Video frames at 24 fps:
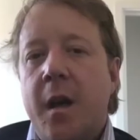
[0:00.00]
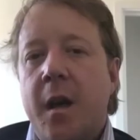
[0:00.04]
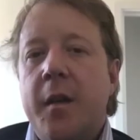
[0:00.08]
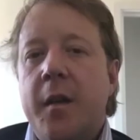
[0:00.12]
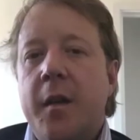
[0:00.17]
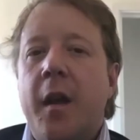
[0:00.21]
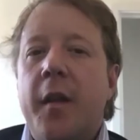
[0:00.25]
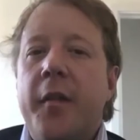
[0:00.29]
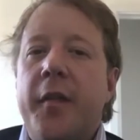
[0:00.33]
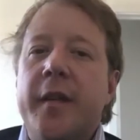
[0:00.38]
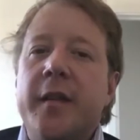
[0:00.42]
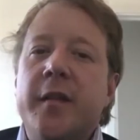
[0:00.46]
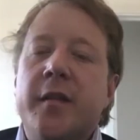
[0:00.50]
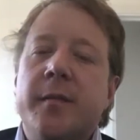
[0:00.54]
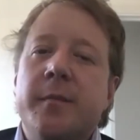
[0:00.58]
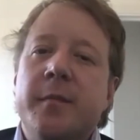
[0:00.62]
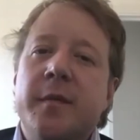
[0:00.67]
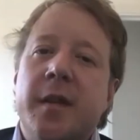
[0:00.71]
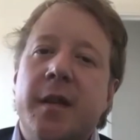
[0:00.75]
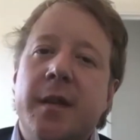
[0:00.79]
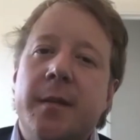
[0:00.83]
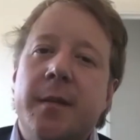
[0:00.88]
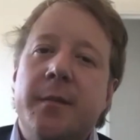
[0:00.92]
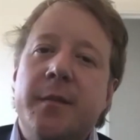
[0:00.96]
I think
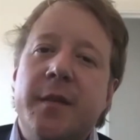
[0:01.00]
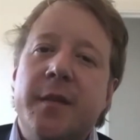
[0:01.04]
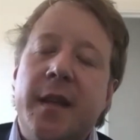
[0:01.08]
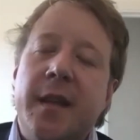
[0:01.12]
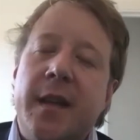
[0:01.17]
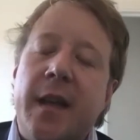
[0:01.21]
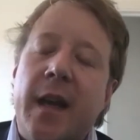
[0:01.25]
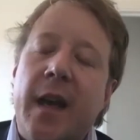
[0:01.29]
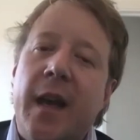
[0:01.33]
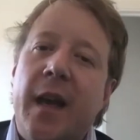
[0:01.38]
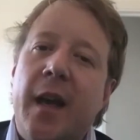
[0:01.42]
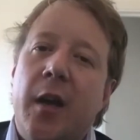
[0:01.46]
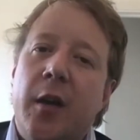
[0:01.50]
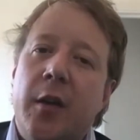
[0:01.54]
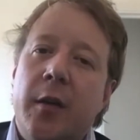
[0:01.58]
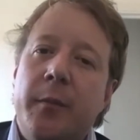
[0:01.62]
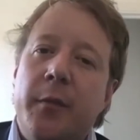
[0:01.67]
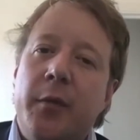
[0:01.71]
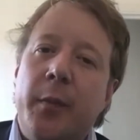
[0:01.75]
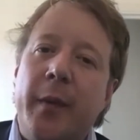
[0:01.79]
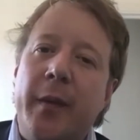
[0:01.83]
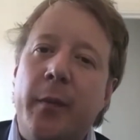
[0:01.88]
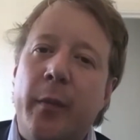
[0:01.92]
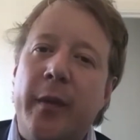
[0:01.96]
sometimes in care
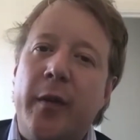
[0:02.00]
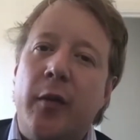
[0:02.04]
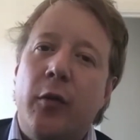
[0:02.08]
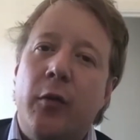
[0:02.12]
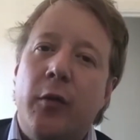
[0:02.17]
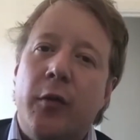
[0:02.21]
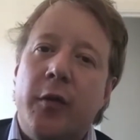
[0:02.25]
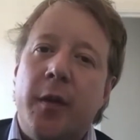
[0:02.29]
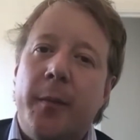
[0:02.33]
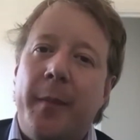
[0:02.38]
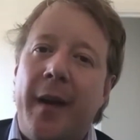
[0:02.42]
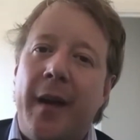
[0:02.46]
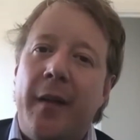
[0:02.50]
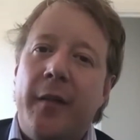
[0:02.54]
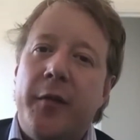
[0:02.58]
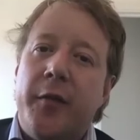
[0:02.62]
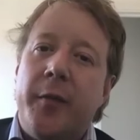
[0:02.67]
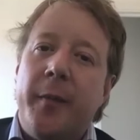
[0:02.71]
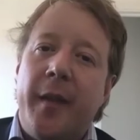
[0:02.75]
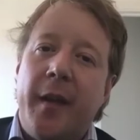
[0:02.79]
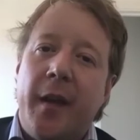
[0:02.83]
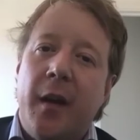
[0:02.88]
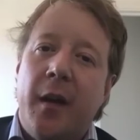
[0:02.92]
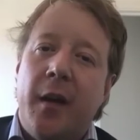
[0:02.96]
homes, we talked about
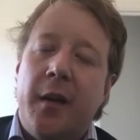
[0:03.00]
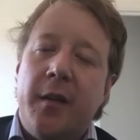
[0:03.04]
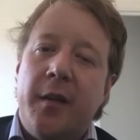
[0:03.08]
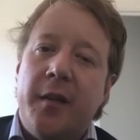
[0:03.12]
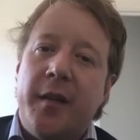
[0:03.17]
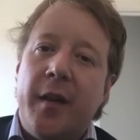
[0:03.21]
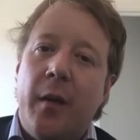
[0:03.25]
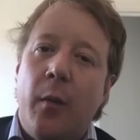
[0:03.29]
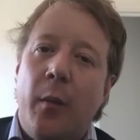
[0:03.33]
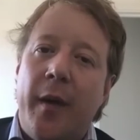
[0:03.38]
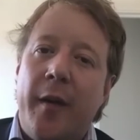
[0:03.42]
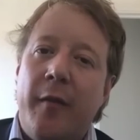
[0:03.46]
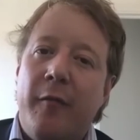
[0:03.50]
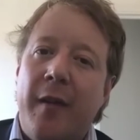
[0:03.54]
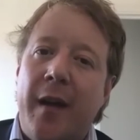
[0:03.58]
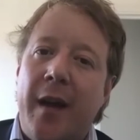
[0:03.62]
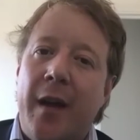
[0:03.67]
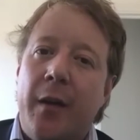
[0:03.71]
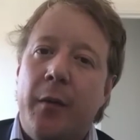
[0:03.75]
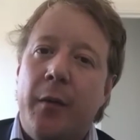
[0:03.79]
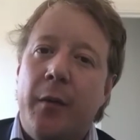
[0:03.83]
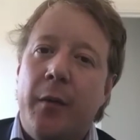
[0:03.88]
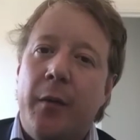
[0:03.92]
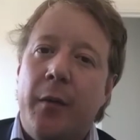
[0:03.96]
some of the guidance that went
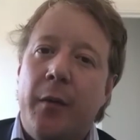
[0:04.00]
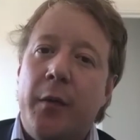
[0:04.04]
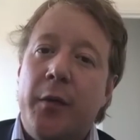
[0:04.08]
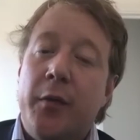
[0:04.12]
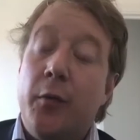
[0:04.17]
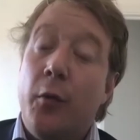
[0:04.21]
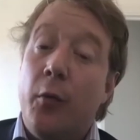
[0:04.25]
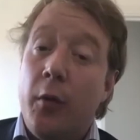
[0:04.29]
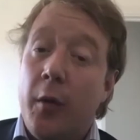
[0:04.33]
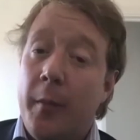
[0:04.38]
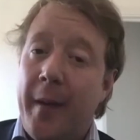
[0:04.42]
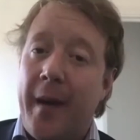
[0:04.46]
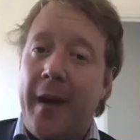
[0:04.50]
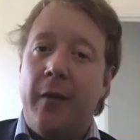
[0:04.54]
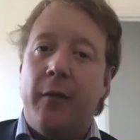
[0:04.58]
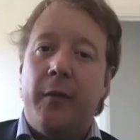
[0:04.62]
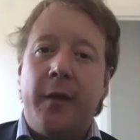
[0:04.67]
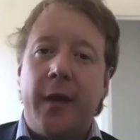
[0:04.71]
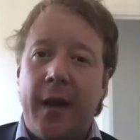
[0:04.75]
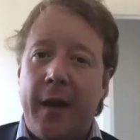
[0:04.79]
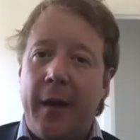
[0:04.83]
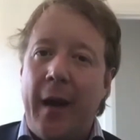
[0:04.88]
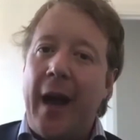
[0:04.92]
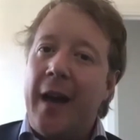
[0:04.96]
around. It's all about
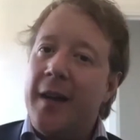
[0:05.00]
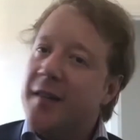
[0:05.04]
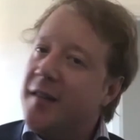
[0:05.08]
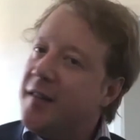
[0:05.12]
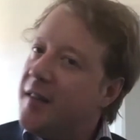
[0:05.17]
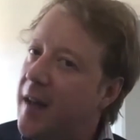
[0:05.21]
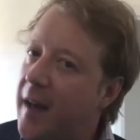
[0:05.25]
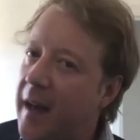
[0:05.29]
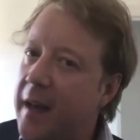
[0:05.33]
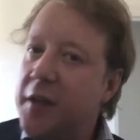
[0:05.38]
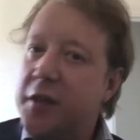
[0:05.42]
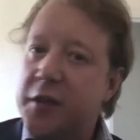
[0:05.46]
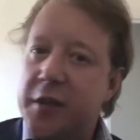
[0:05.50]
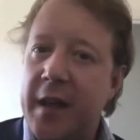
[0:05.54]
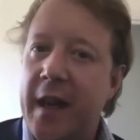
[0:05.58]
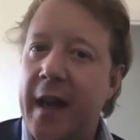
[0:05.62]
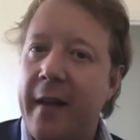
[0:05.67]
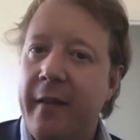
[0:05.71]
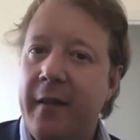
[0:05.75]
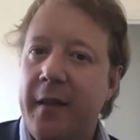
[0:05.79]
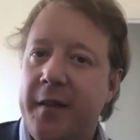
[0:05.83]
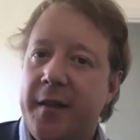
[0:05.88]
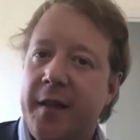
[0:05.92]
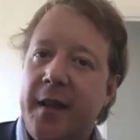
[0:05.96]
kind of isolation
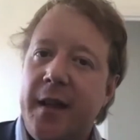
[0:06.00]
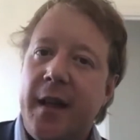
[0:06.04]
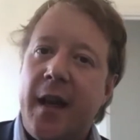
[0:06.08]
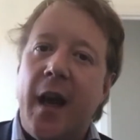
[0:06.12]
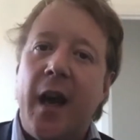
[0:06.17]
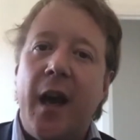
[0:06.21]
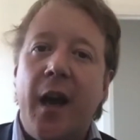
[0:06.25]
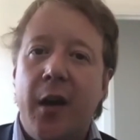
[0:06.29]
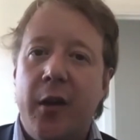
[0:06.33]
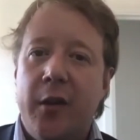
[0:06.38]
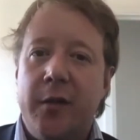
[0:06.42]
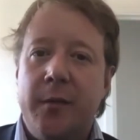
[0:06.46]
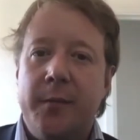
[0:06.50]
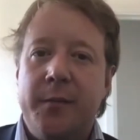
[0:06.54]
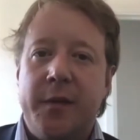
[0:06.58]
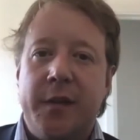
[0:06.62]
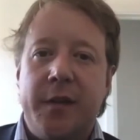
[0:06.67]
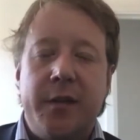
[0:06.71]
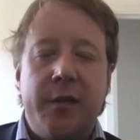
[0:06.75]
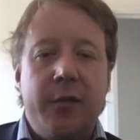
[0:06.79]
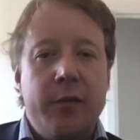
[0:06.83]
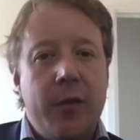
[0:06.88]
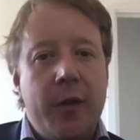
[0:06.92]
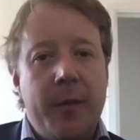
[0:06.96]
areas in care homes.
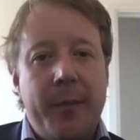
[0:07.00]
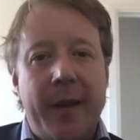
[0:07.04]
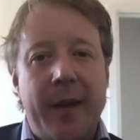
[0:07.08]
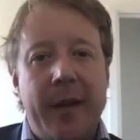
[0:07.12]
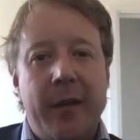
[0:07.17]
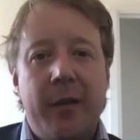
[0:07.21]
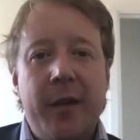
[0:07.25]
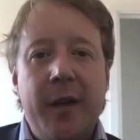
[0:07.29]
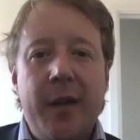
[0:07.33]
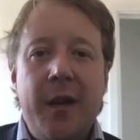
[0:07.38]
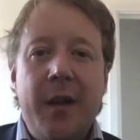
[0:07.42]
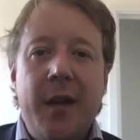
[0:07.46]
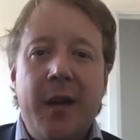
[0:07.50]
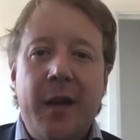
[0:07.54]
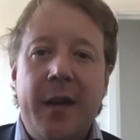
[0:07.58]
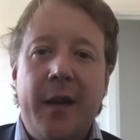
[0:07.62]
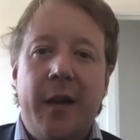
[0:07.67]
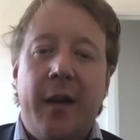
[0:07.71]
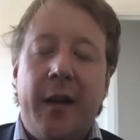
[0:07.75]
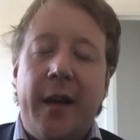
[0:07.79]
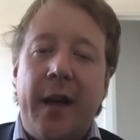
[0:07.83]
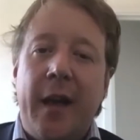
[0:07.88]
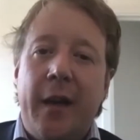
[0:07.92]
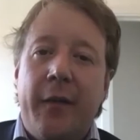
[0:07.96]
It's all about,
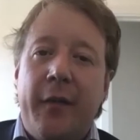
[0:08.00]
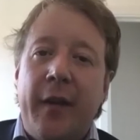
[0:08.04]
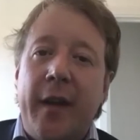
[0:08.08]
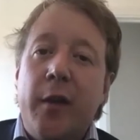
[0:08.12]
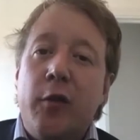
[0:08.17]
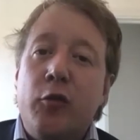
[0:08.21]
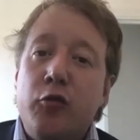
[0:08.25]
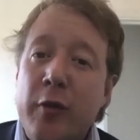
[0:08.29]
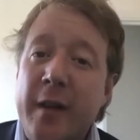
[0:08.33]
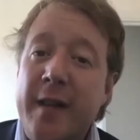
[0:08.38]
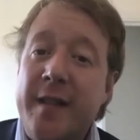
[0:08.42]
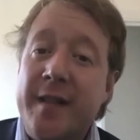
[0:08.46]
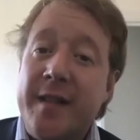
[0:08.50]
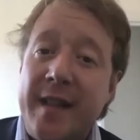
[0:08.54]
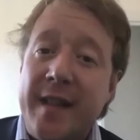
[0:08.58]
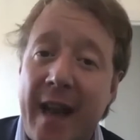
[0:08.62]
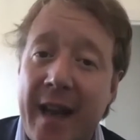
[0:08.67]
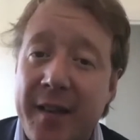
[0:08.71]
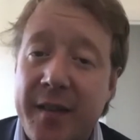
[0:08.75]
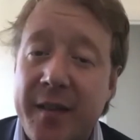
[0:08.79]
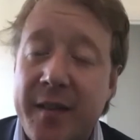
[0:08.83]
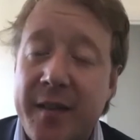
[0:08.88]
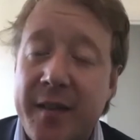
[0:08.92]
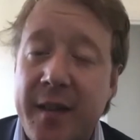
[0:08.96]
kind of increased
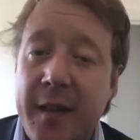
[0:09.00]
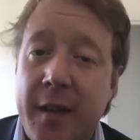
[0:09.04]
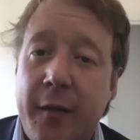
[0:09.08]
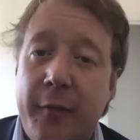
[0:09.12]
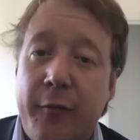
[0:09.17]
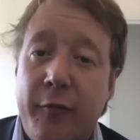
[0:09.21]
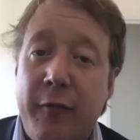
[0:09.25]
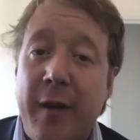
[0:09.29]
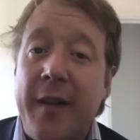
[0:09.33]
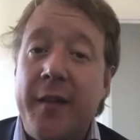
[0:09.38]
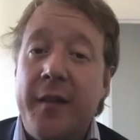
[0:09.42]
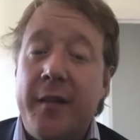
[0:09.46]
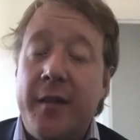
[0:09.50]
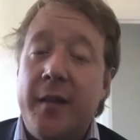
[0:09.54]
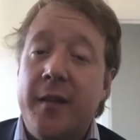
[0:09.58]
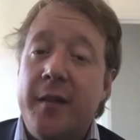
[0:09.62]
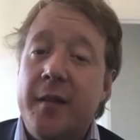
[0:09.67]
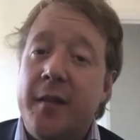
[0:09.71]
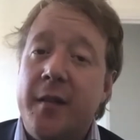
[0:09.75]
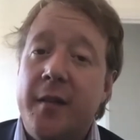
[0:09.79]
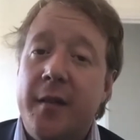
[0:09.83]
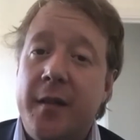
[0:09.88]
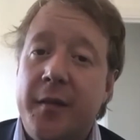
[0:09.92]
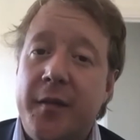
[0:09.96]
testing of
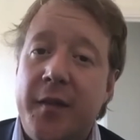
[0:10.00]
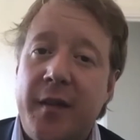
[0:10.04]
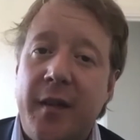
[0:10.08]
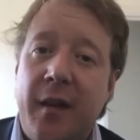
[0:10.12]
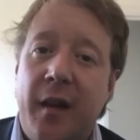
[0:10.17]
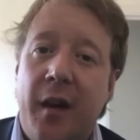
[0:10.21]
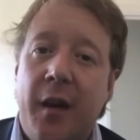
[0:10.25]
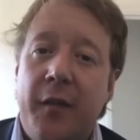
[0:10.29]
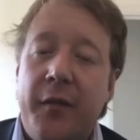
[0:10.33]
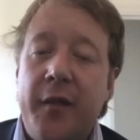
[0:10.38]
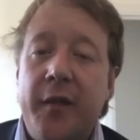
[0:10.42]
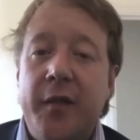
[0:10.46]
residents and of staff.